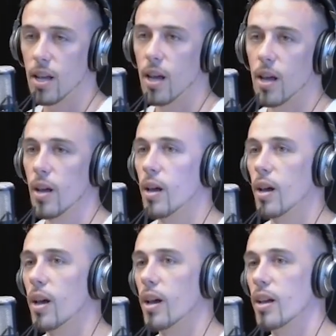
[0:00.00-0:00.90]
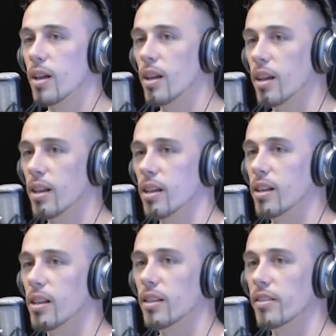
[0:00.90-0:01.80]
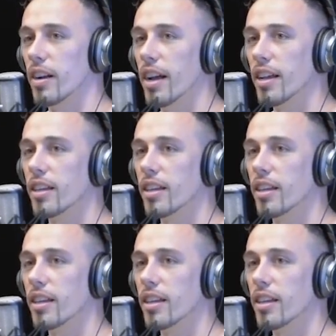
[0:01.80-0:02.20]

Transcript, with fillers: I'm down. All right.